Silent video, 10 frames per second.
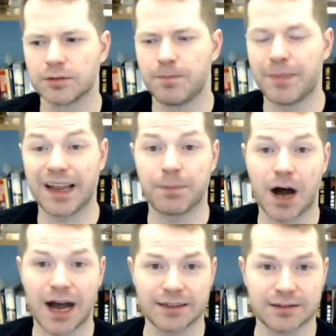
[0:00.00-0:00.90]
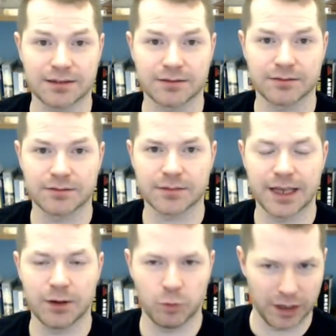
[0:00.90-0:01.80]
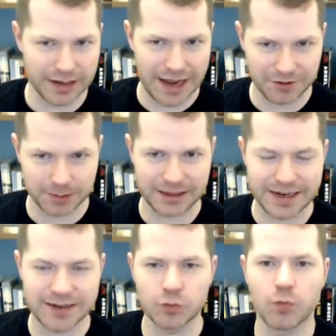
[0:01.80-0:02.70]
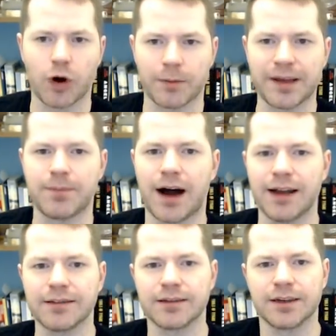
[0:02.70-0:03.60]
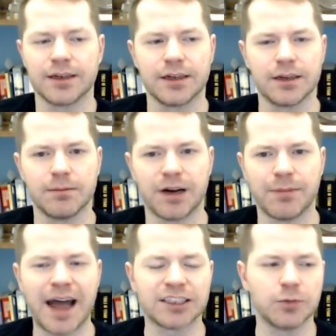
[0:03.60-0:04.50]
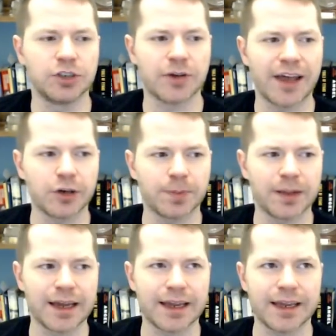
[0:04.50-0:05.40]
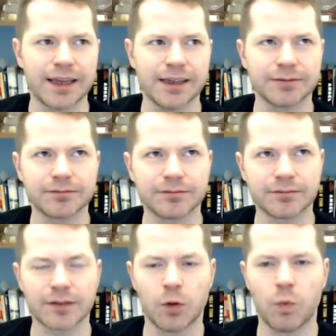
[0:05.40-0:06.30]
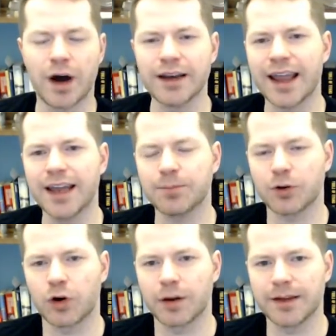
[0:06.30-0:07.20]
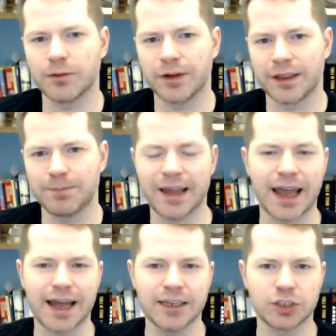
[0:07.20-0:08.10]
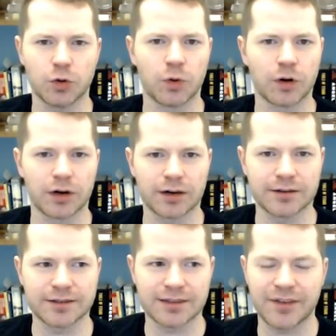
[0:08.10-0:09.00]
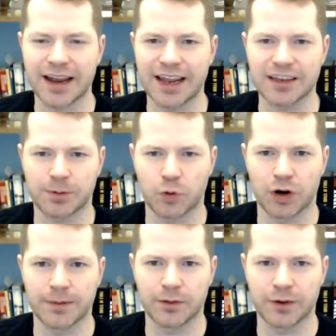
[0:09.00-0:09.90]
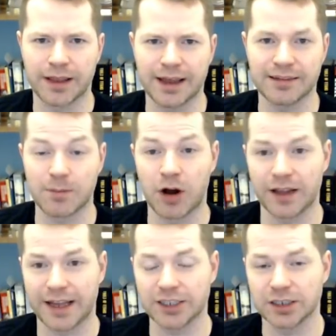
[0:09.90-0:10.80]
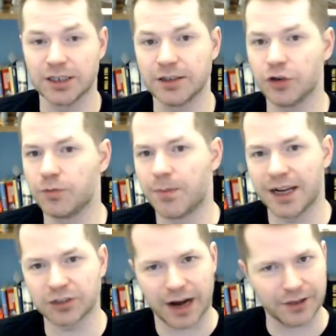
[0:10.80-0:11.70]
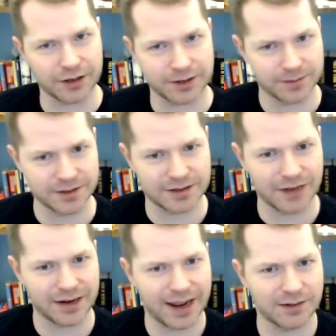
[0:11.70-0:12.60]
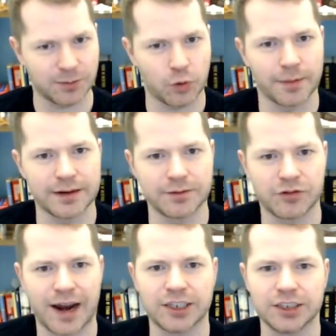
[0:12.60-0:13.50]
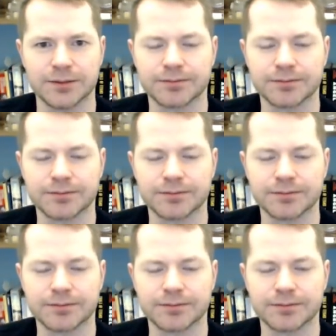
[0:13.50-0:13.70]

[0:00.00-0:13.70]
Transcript: big pots. It will inevitably lead to more big pots. But imagine, would you rather play one hand per orbit with a big edge or seven hands per orbit with a small edge? You'd much rather the seven hands per orbit strategy.